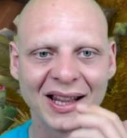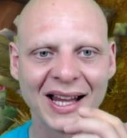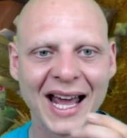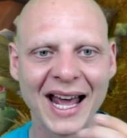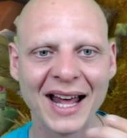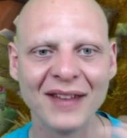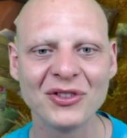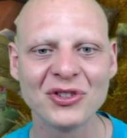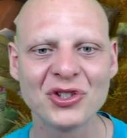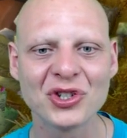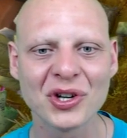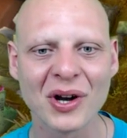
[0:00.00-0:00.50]

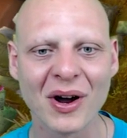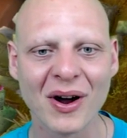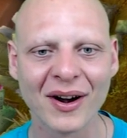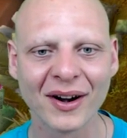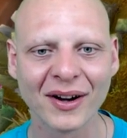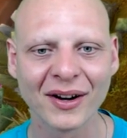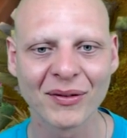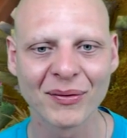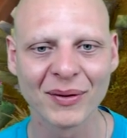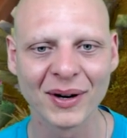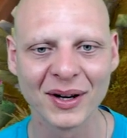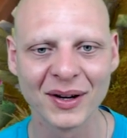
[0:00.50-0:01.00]
Land
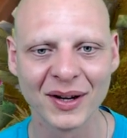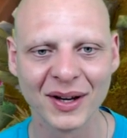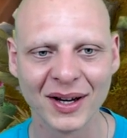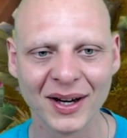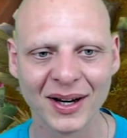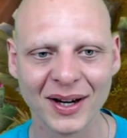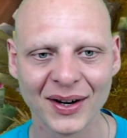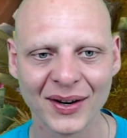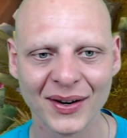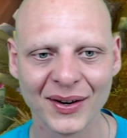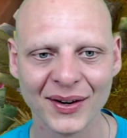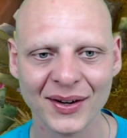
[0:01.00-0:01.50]
Shark right
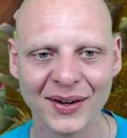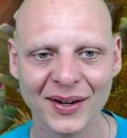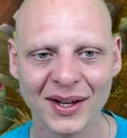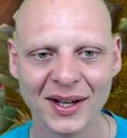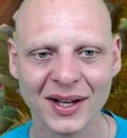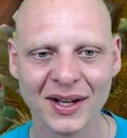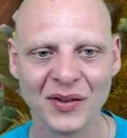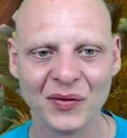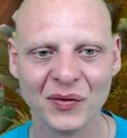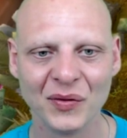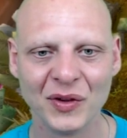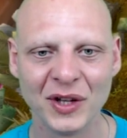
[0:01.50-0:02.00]
here,
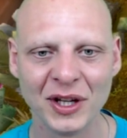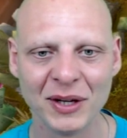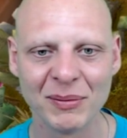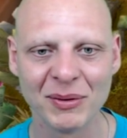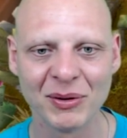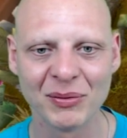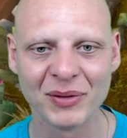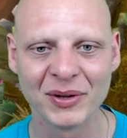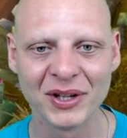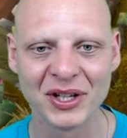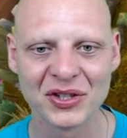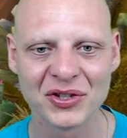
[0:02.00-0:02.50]

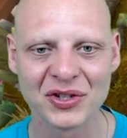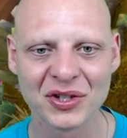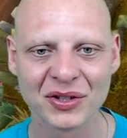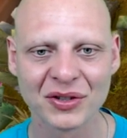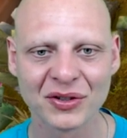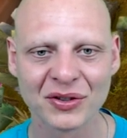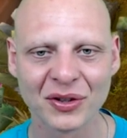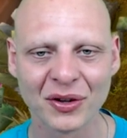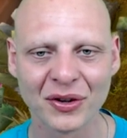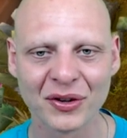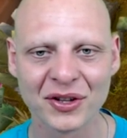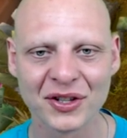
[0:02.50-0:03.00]
DB
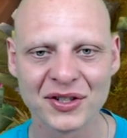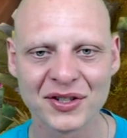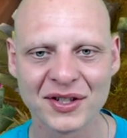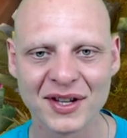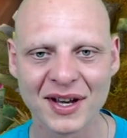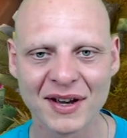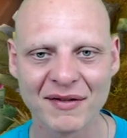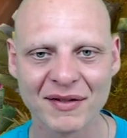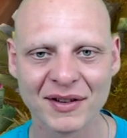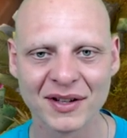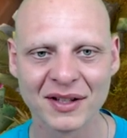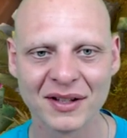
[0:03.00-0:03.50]
region
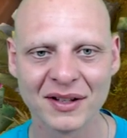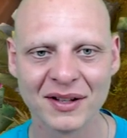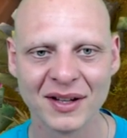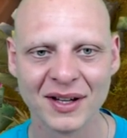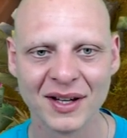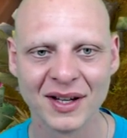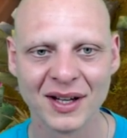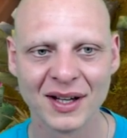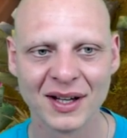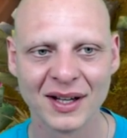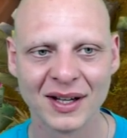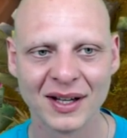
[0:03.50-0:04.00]

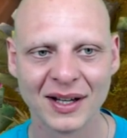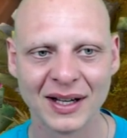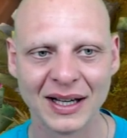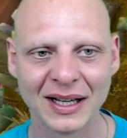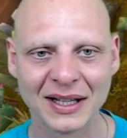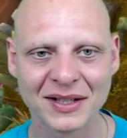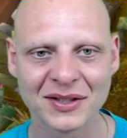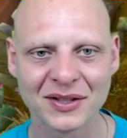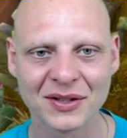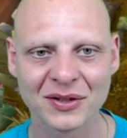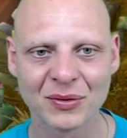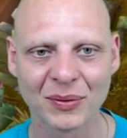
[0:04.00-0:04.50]
37
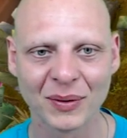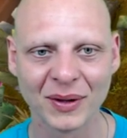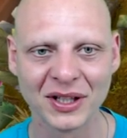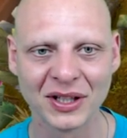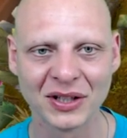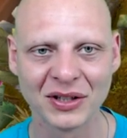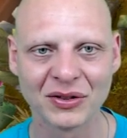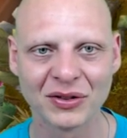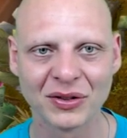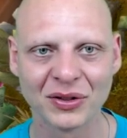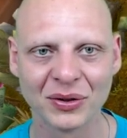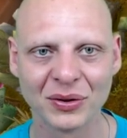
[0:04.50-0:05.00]
is
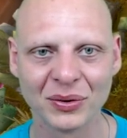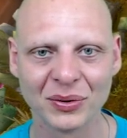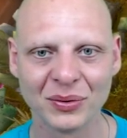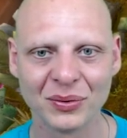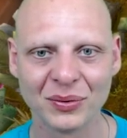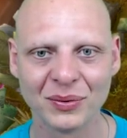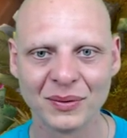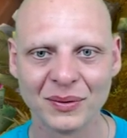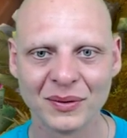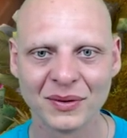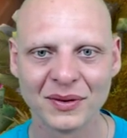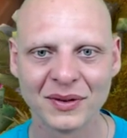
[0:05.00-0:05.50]

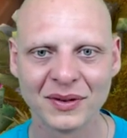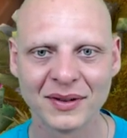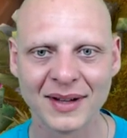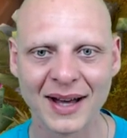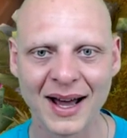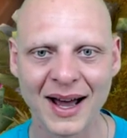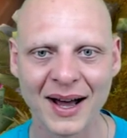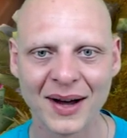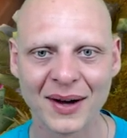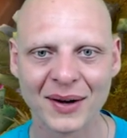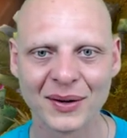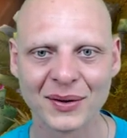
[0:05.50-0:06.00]
22
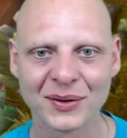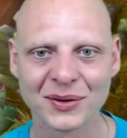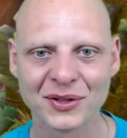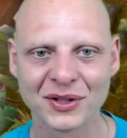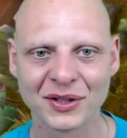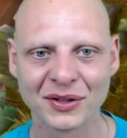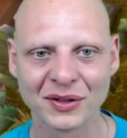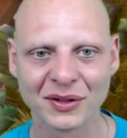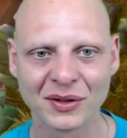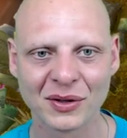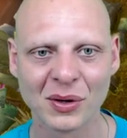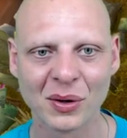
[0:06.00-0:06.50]

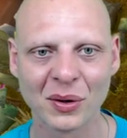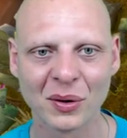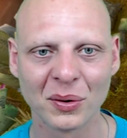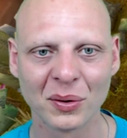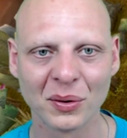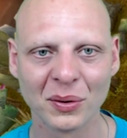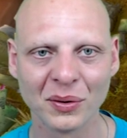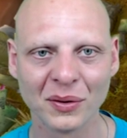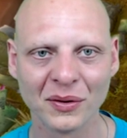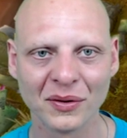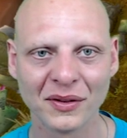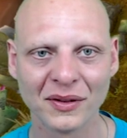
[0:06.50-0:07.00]
1,000
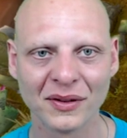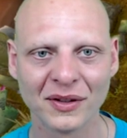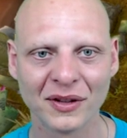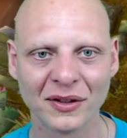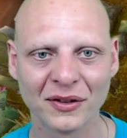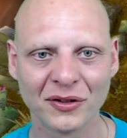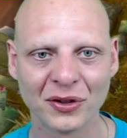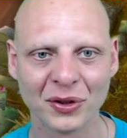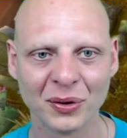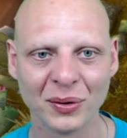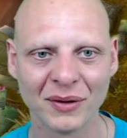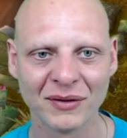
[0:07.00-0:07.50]
gold.
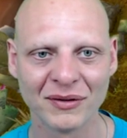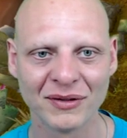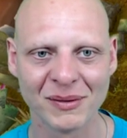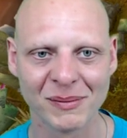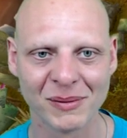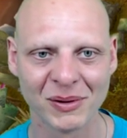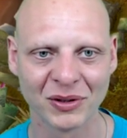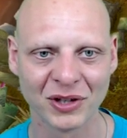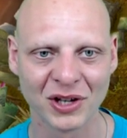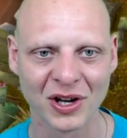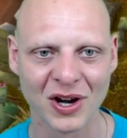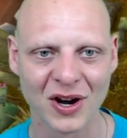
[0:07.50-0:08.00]
There are 2
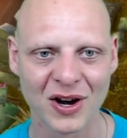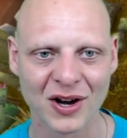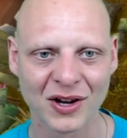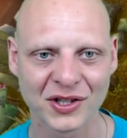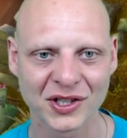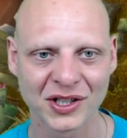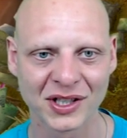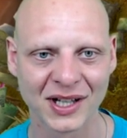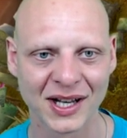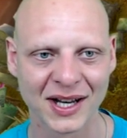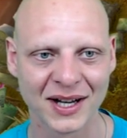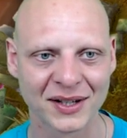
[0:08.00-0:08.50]
of them on the
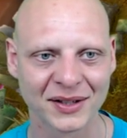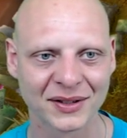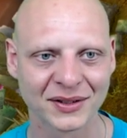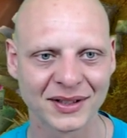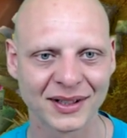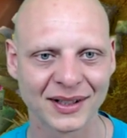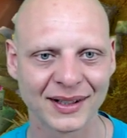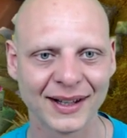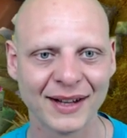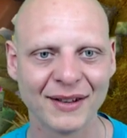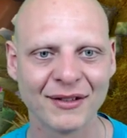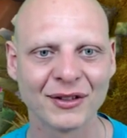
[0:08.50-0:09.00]
auction
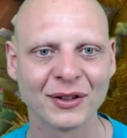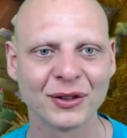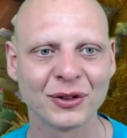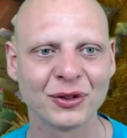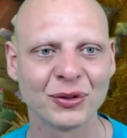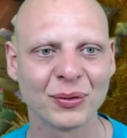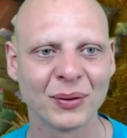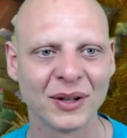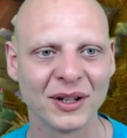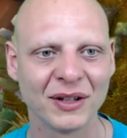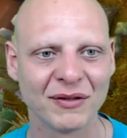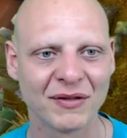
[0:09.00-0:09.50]
house,
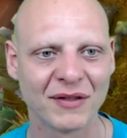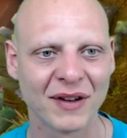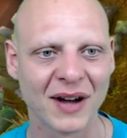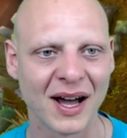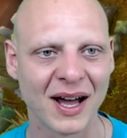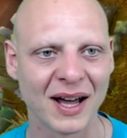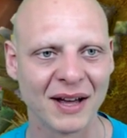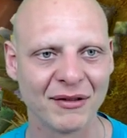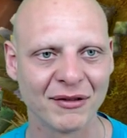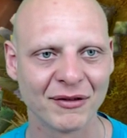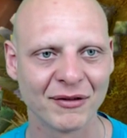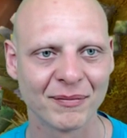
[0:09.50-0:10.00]
level
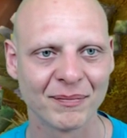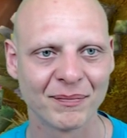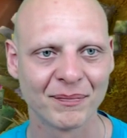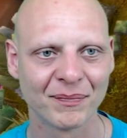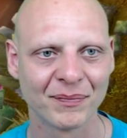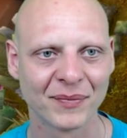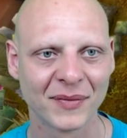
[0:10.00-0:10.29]
25.